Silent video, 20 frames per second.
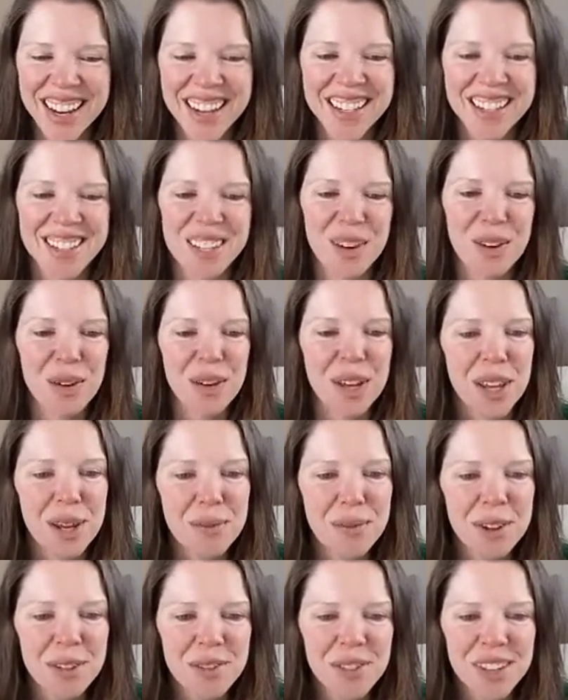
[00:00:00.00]
So
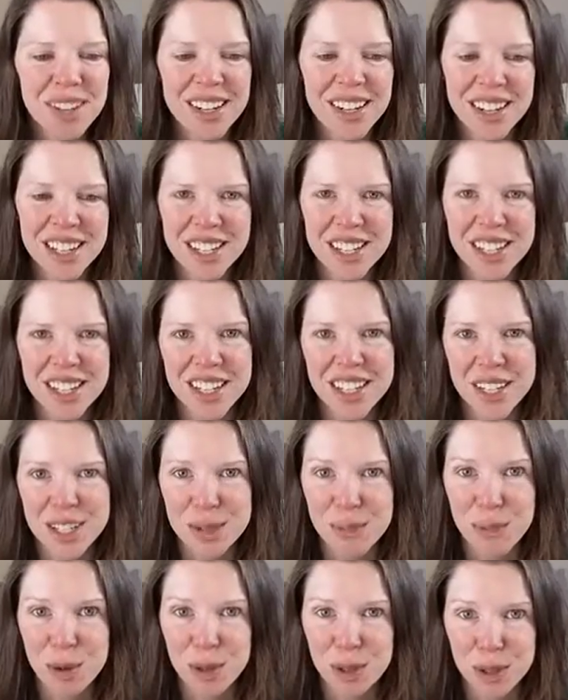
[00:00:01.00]
EMF radiation
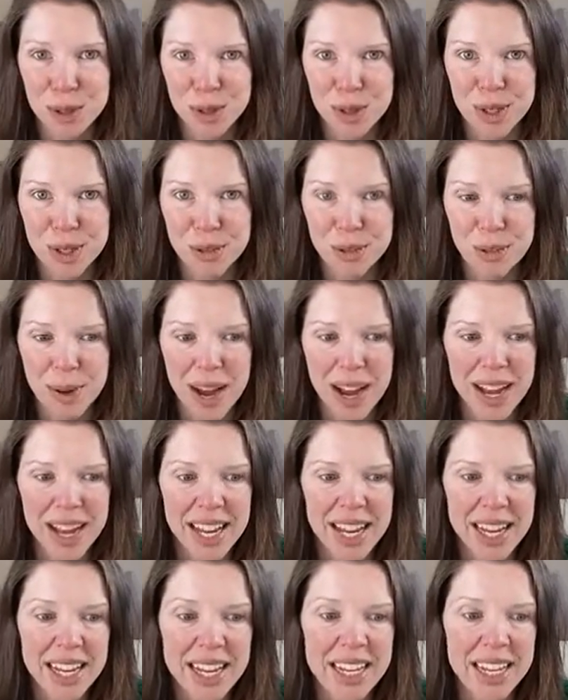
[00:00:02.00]
is produced
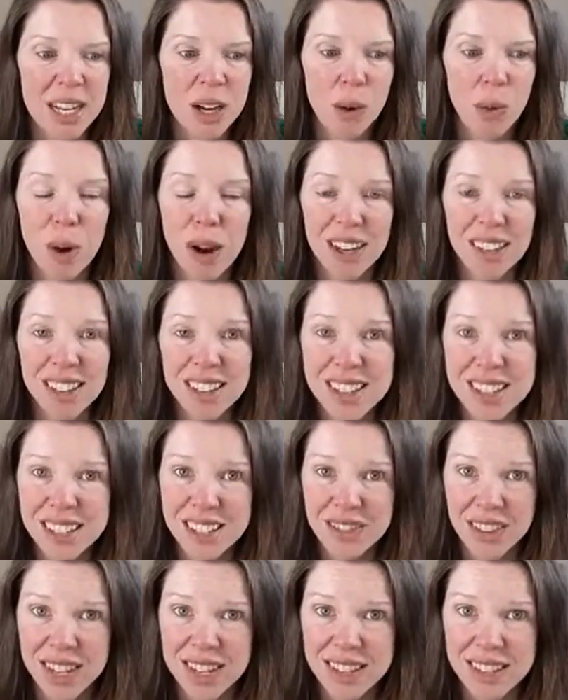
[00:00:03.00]
by wireless
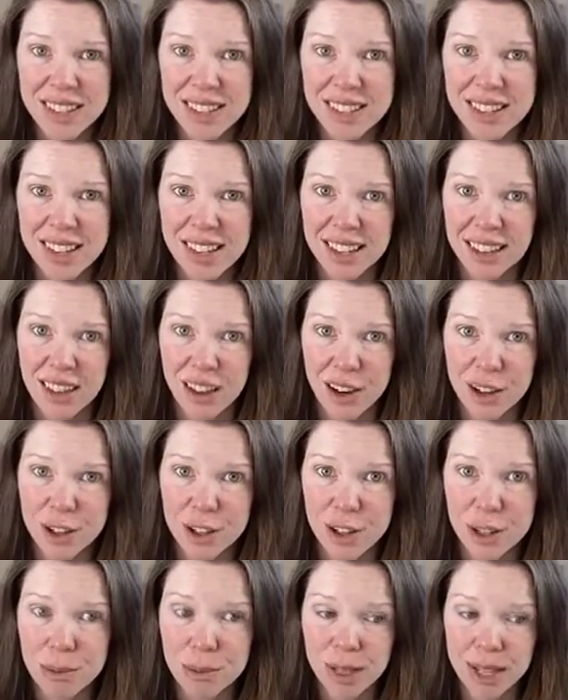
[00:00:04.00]
devices and
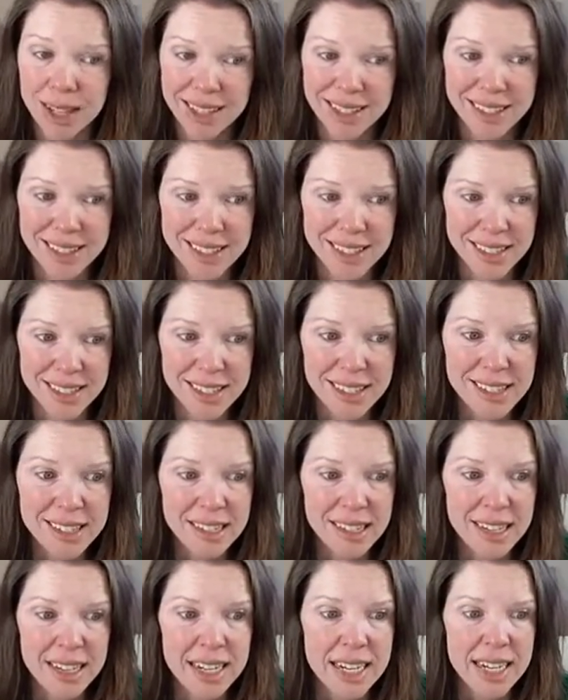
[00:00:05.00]
large
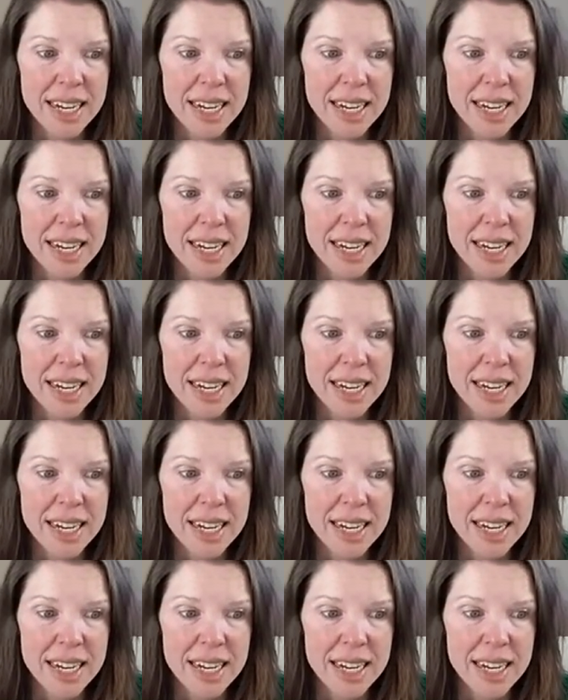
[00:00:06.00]
appliances.